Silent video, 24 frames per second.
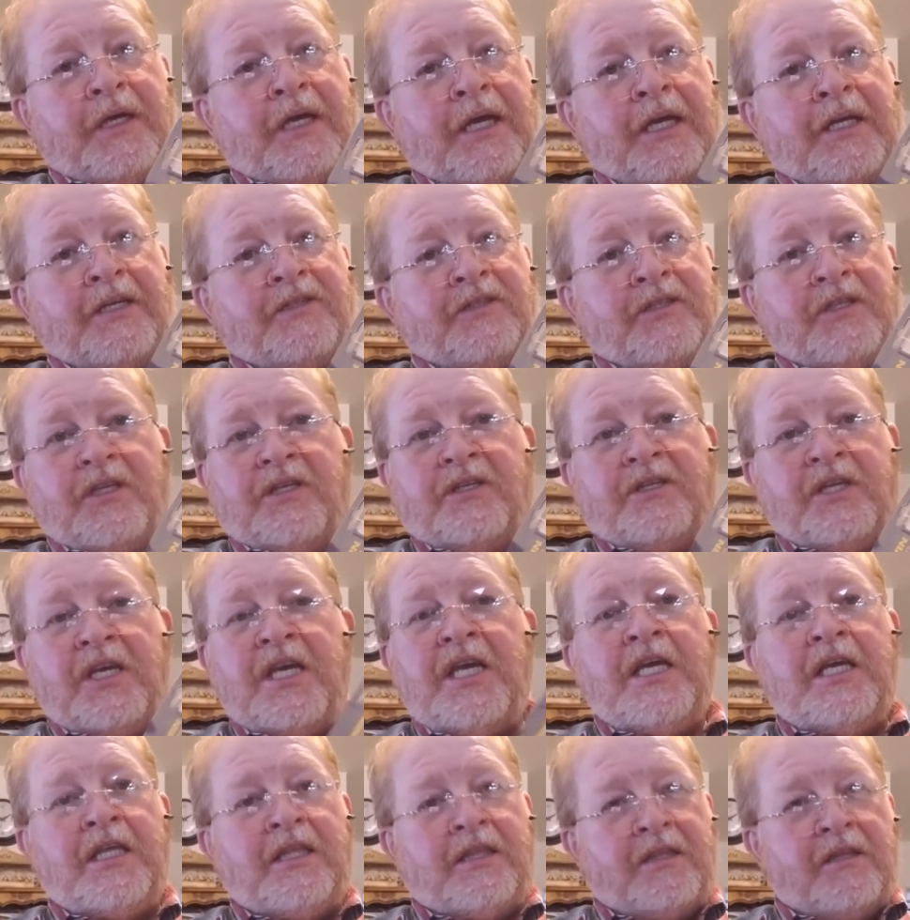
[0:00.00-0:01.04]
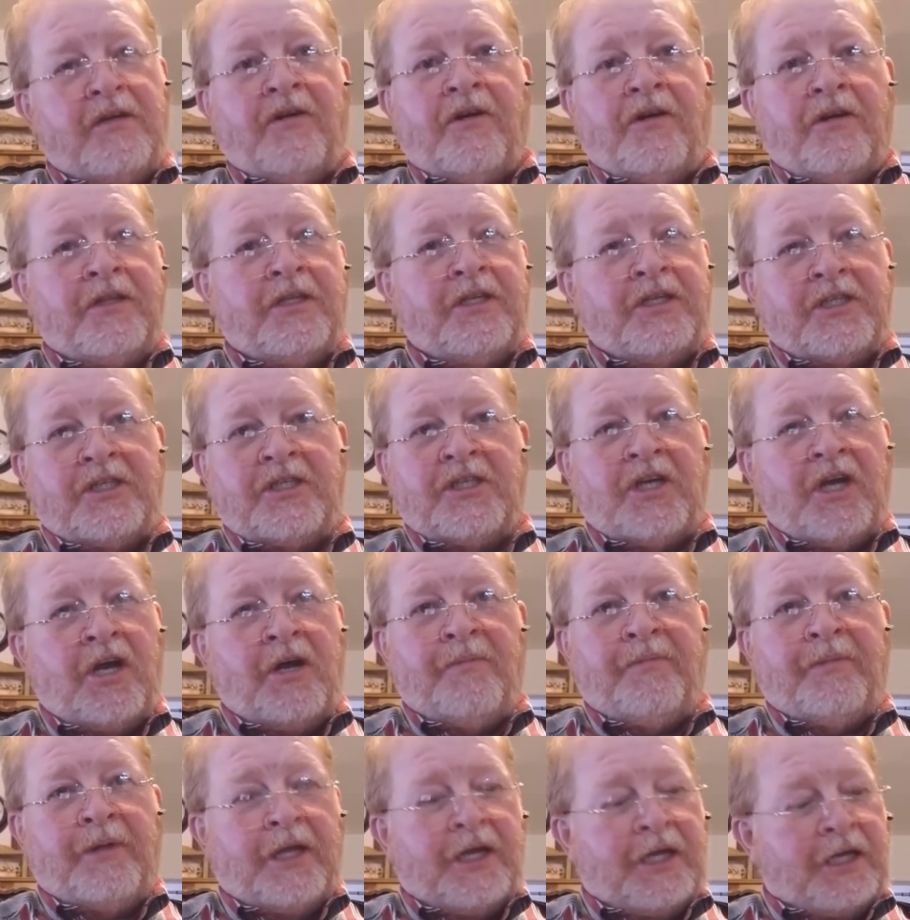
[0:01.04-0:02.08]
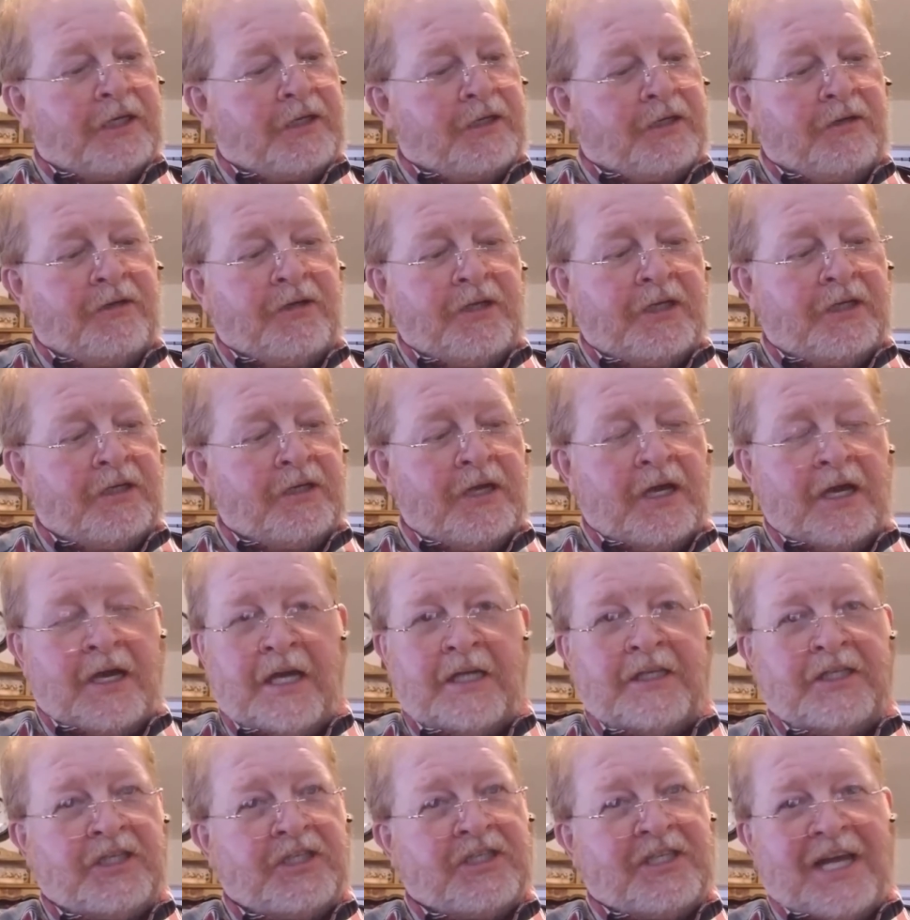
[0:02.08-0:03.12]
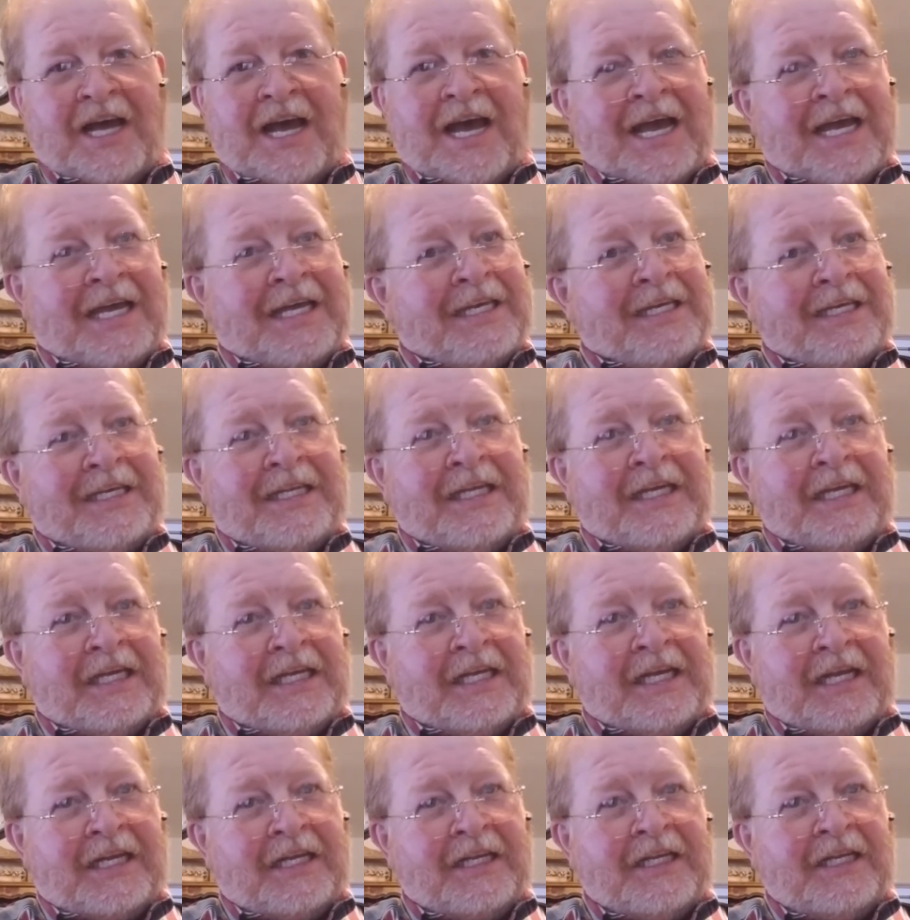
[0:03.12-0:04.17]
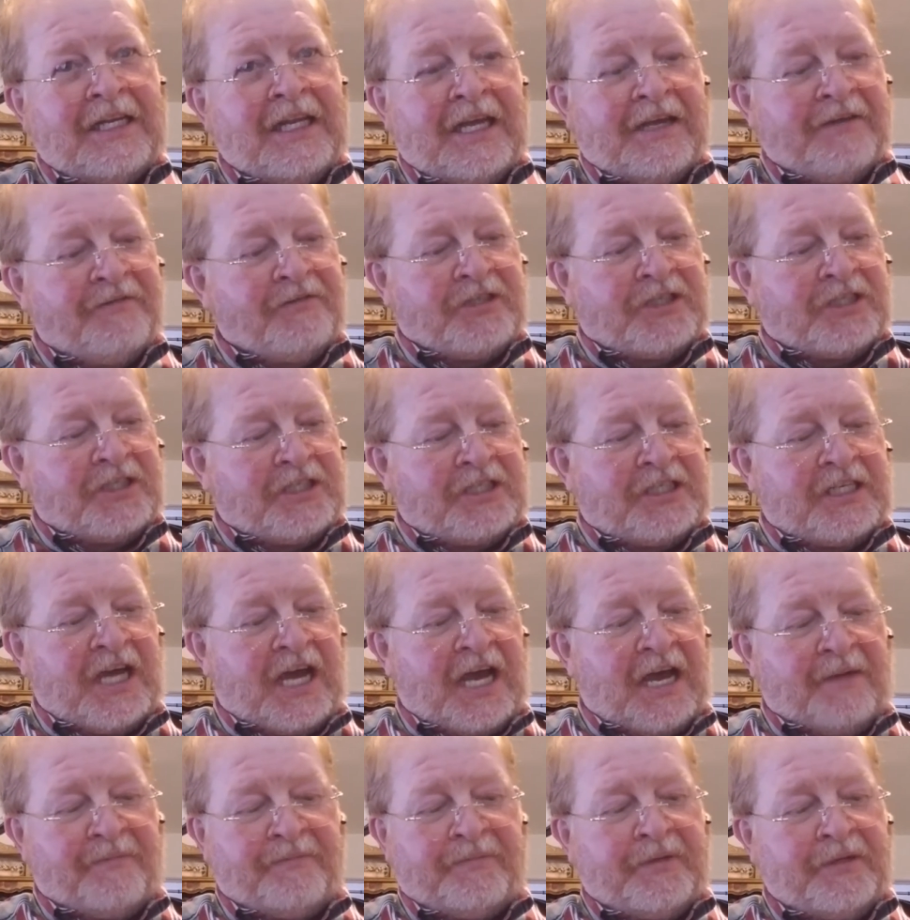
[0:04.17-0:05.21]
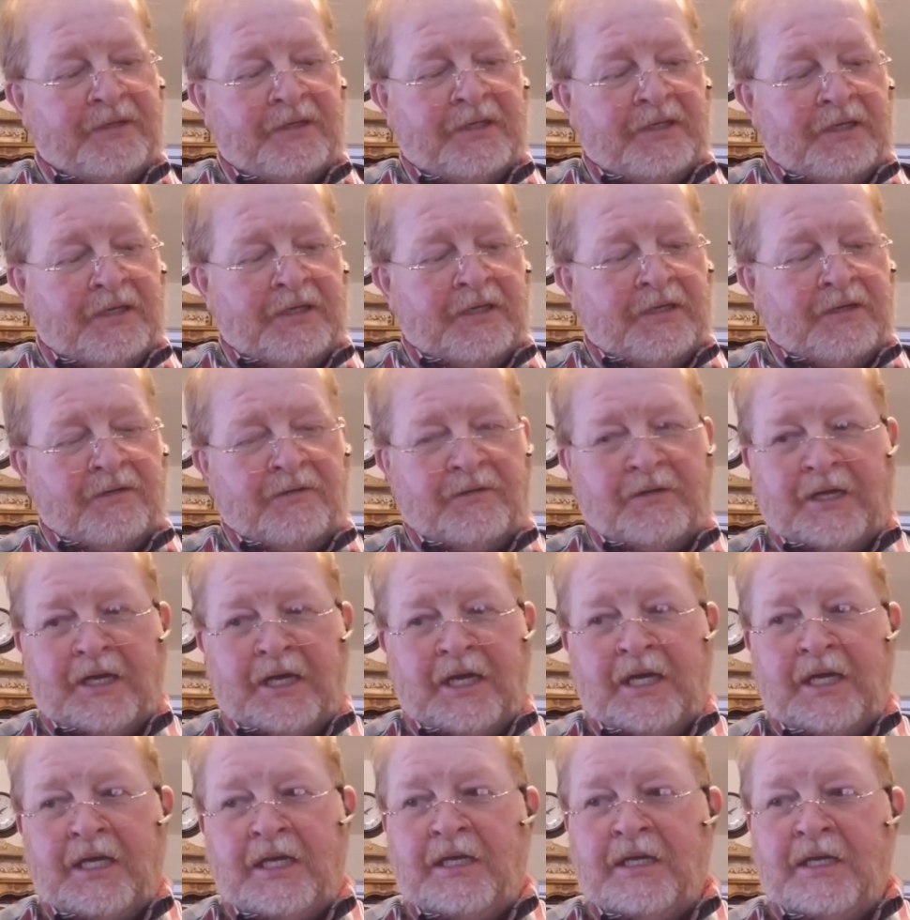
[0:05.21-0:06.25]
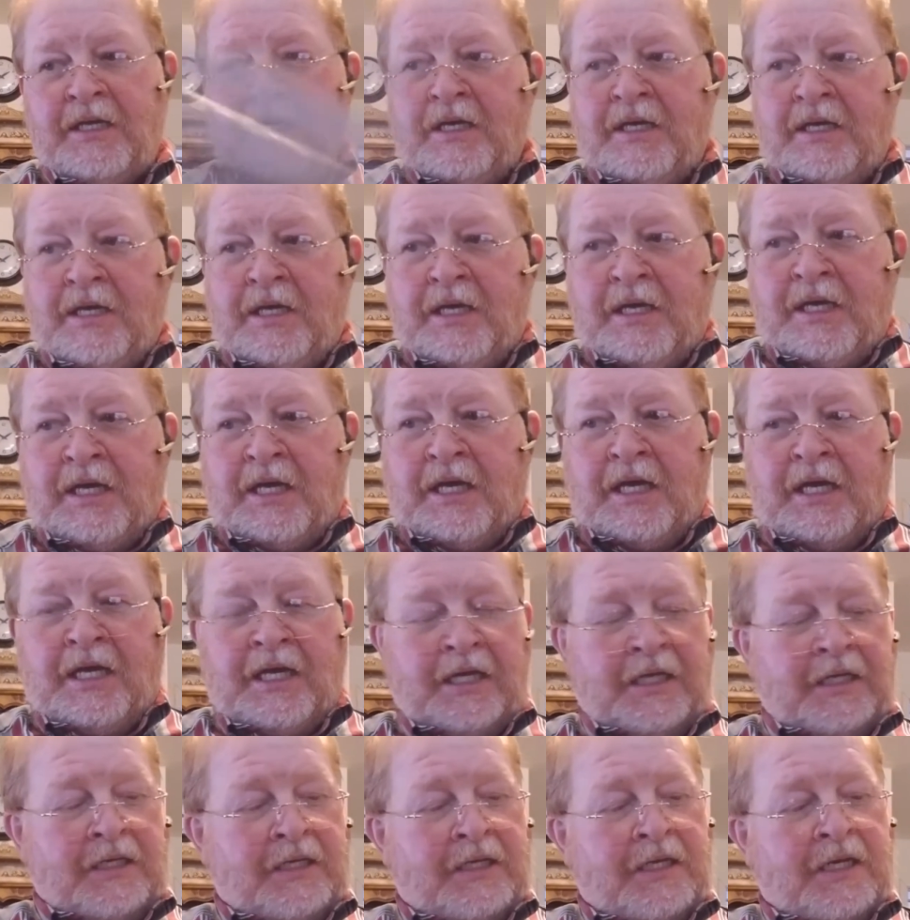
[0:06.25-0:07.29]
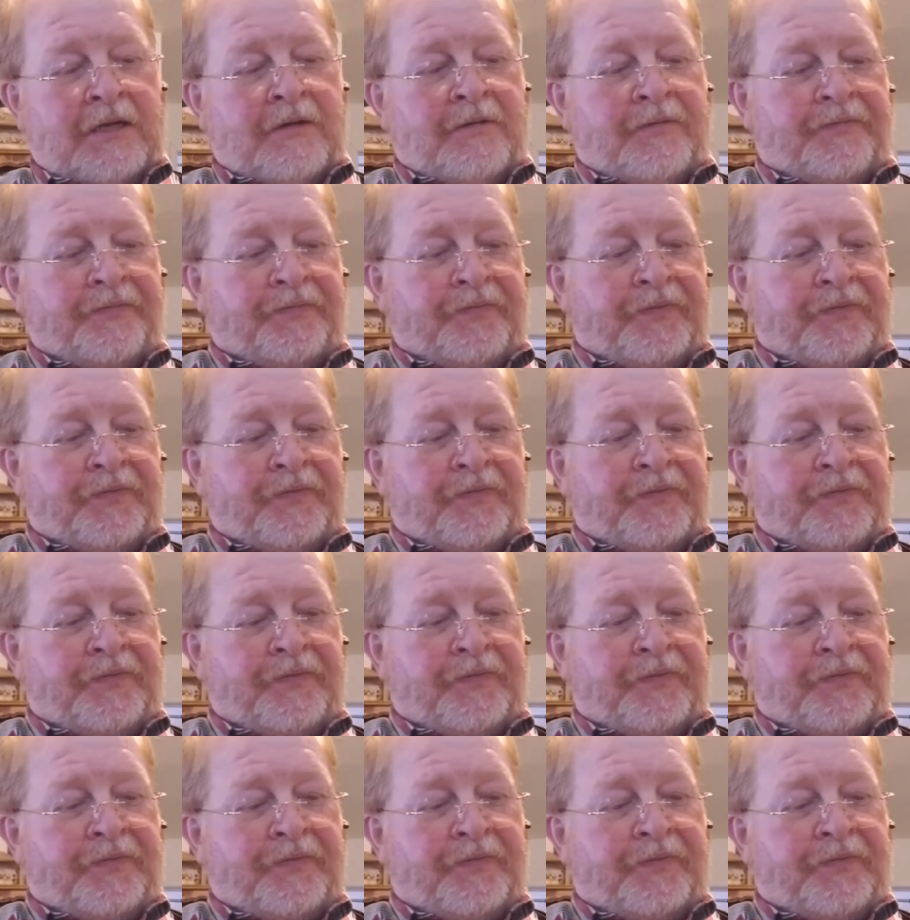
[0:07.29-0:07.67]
as the teeth on this saw blade. I just eyed it in. I didn't have a stop, okay? And the